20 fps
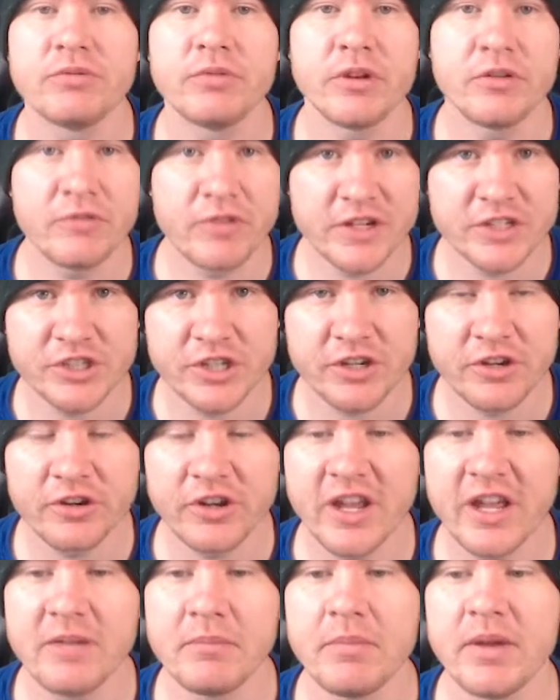refreshing your
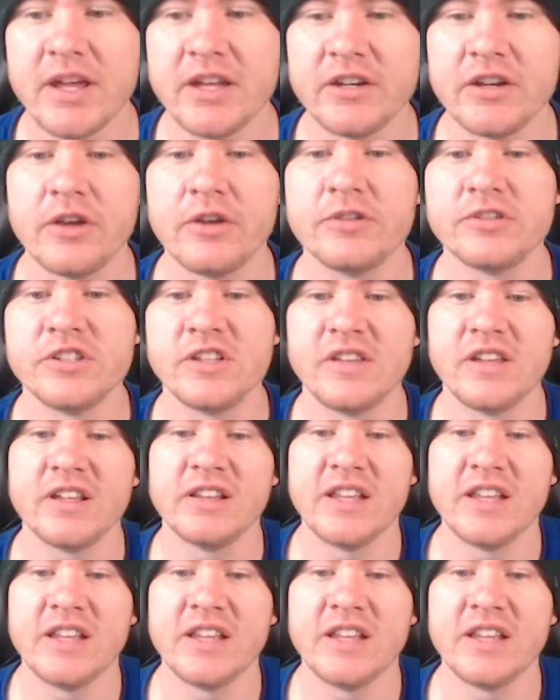campaign nodes in the